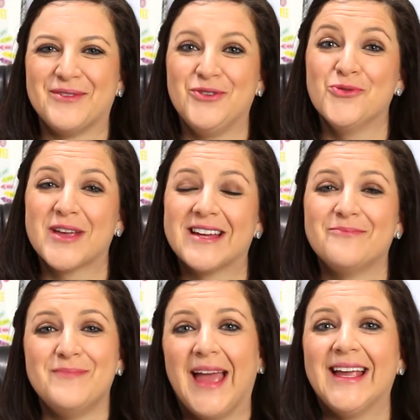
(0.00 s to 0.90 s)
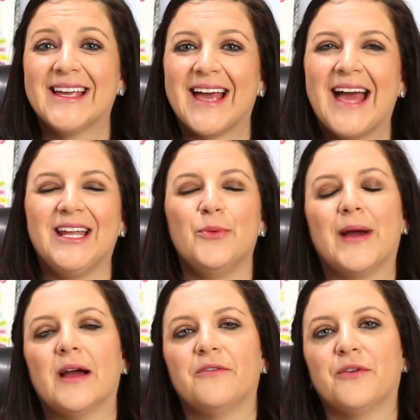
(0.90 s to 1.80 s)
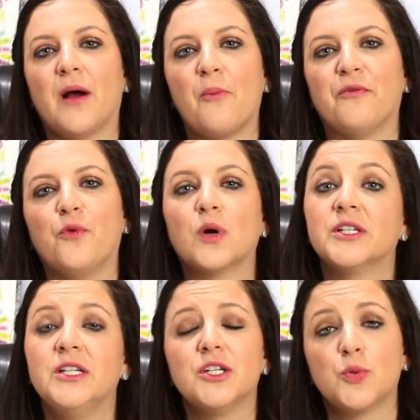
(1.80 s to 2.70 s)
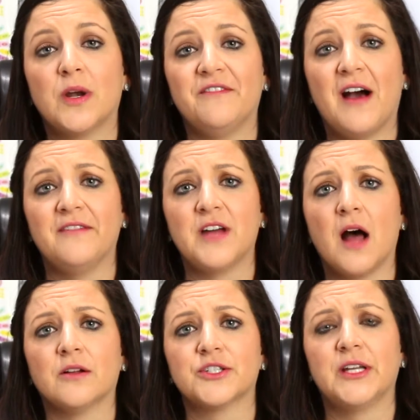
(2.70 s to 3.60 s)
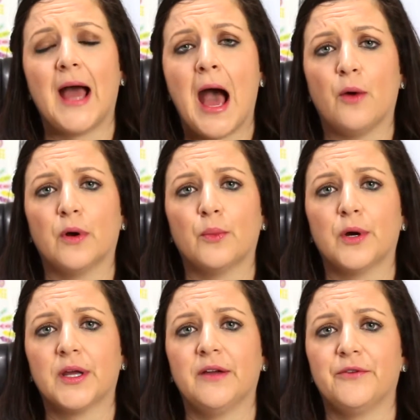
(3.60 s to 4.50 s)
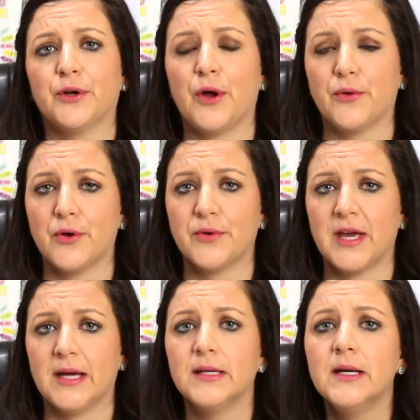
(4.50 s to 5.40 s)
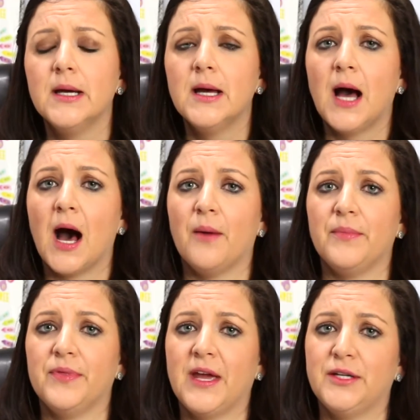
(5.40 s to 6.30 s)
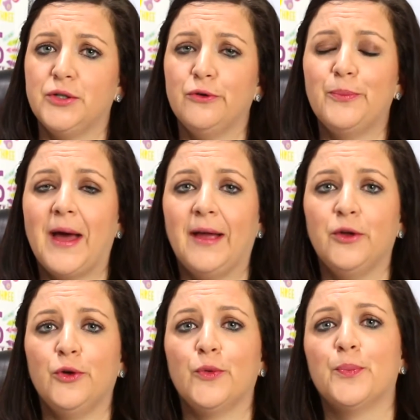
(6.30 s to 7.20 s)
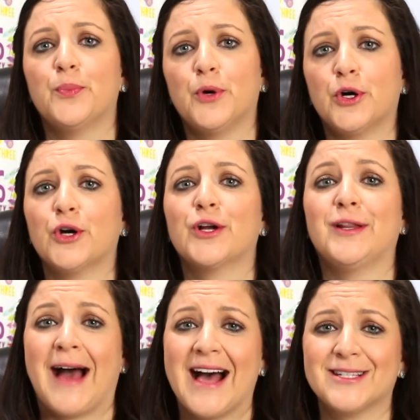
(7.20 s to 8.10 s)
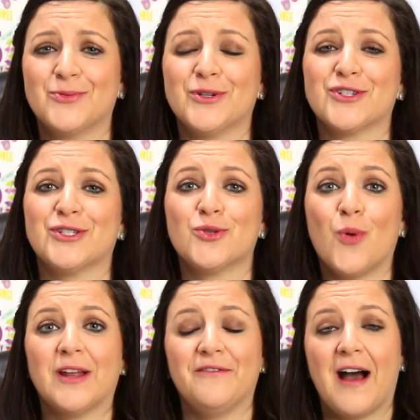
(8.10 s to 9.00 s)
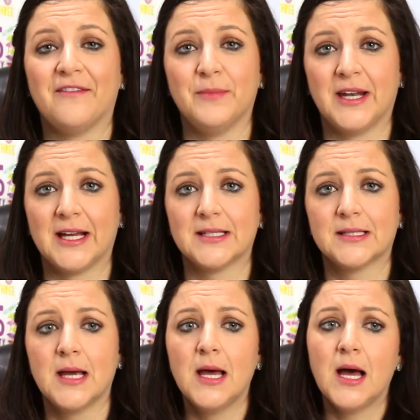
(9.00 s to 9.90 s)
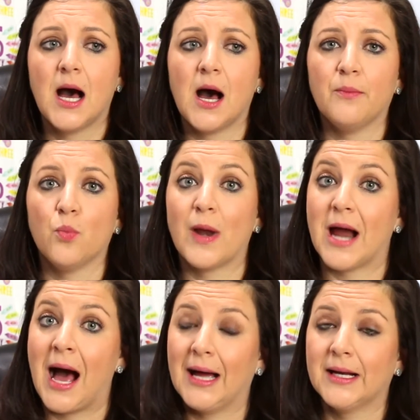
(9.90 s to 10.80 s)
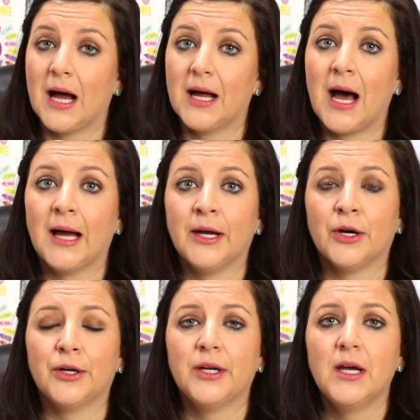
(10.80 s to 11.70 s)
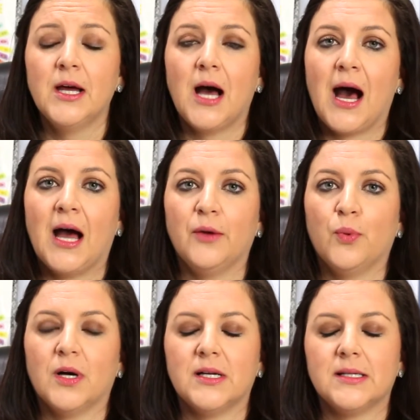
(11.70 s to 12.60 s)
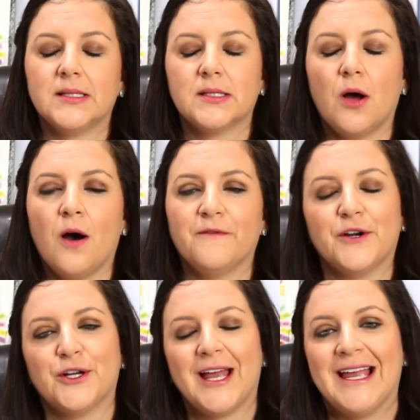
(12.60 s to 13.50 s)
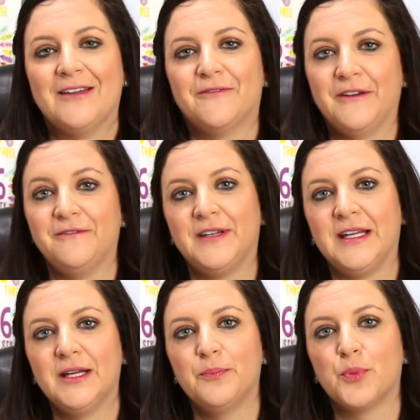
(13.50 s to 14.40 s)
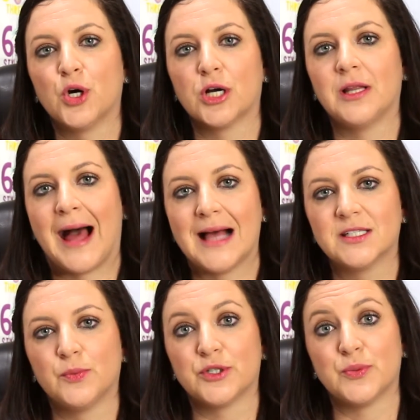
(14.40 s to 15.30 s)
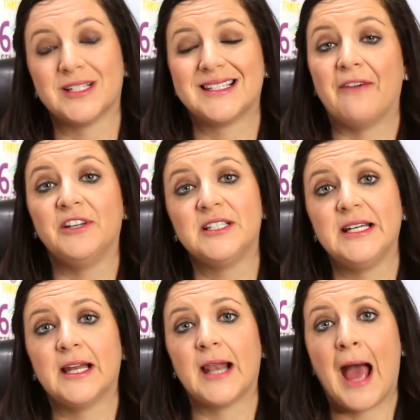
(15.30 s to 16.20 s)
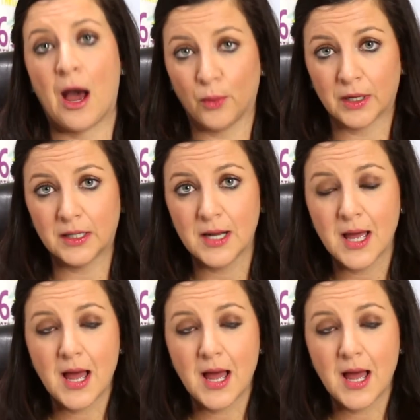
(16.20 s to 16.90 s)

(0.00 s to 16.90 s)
You can make anywhere from $14 to $25 an hour working for gogokid. They do pay you per class, which is 25 minutes. When I got hired, I was offered $8.50 per class, which was $17 an hour.